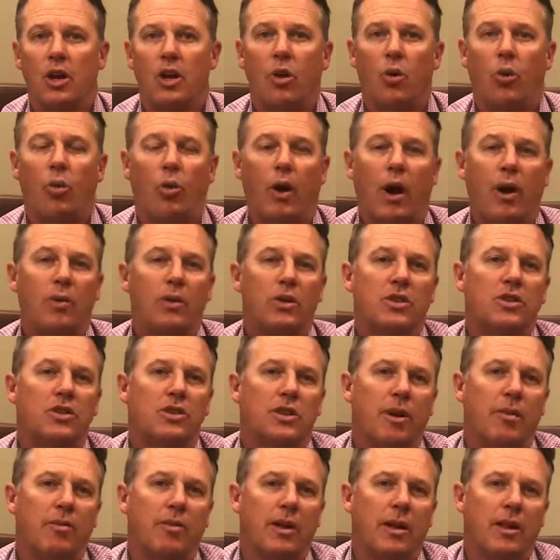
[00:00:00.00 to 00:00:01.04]
Why would
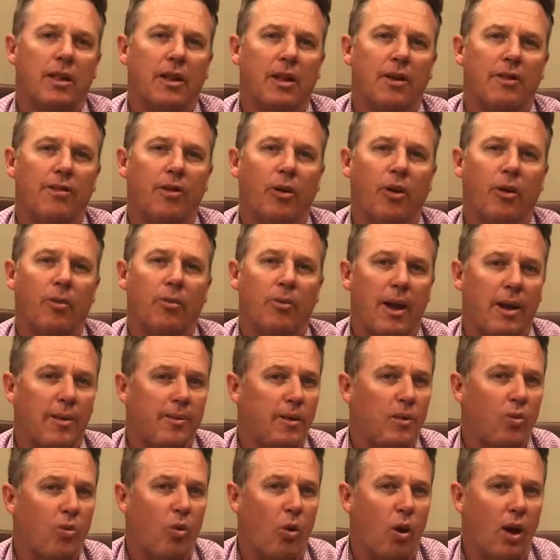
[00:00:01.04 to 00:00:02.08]
somebody therefore
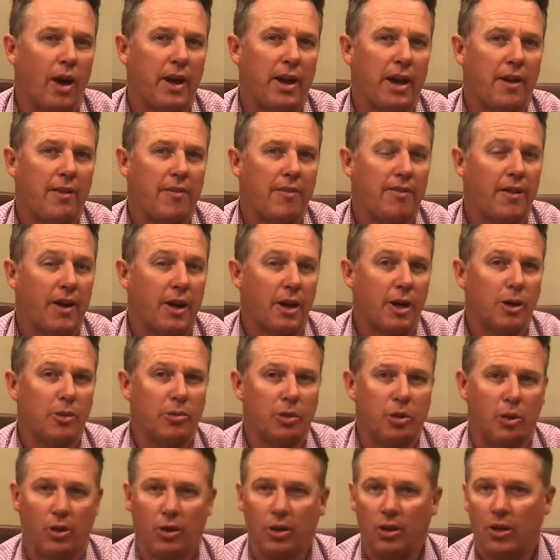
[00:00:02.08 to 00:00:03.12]
maybe want a
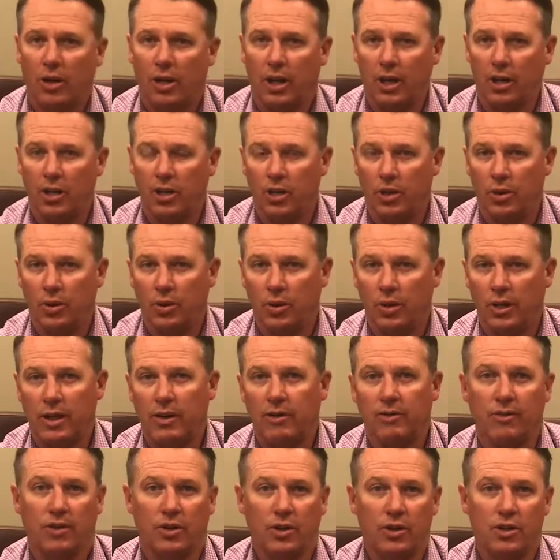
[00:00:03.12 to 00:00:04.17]
variable annuity
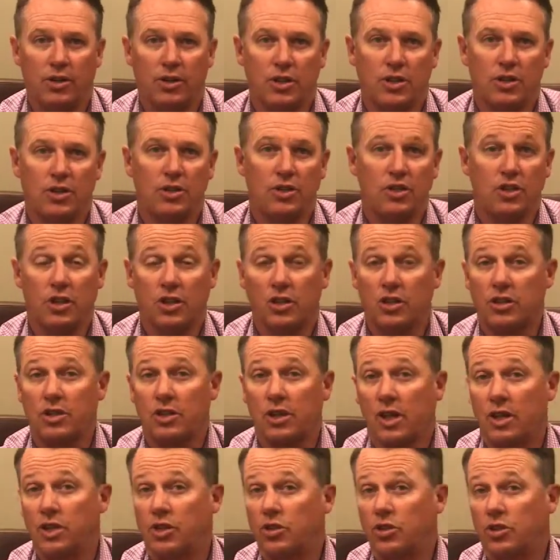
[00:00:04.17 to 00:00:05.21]
versus just
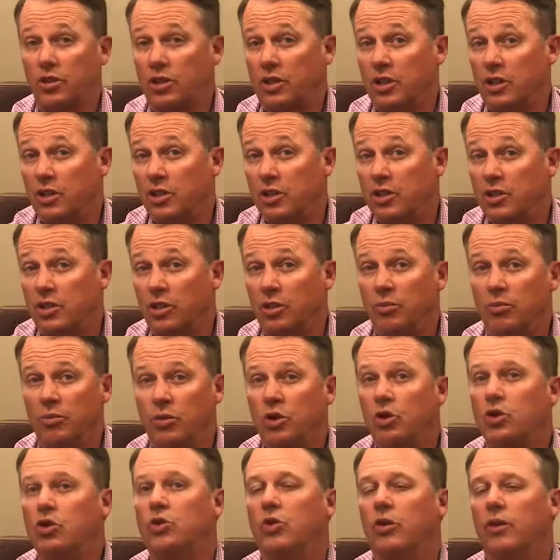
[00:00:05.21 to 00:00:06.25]
a traditional
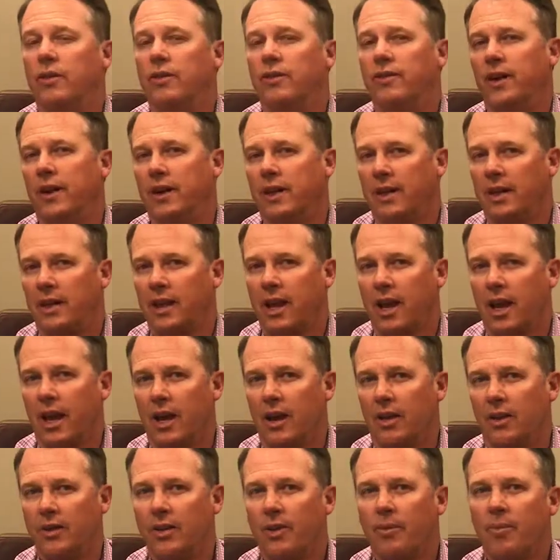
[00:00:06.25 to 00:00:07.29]
mutual fund
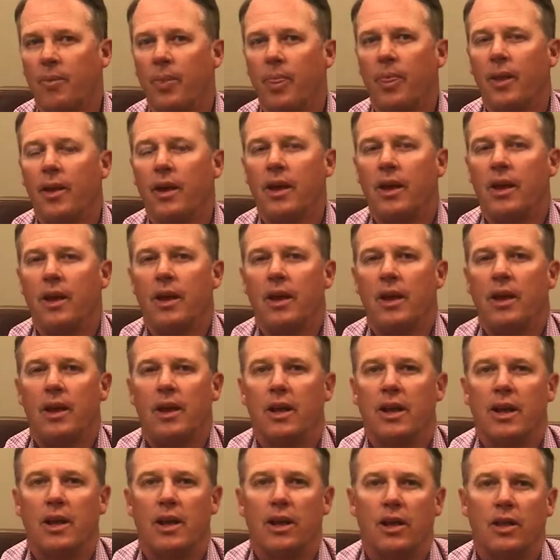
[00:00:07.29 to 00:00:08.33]
account?
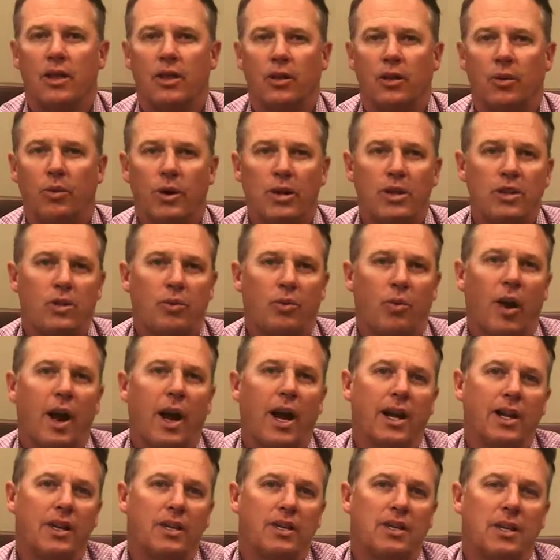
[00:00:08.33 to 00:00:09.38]
The reason why
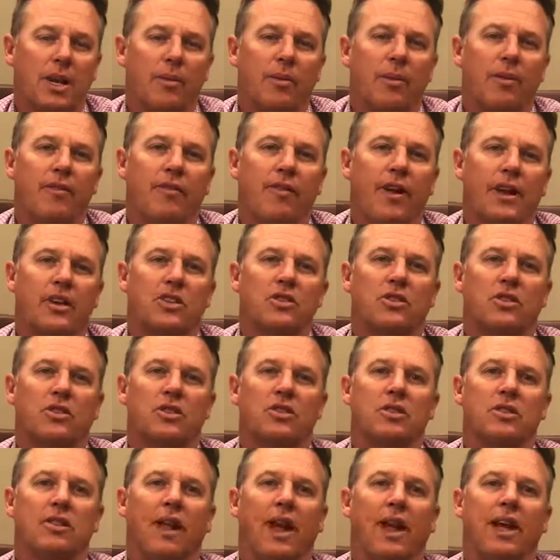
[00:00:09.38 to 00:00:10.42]
is some
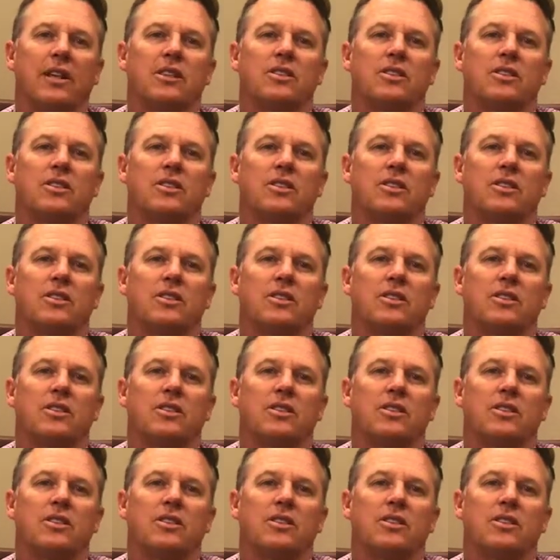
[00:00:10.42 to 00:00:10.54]
investors like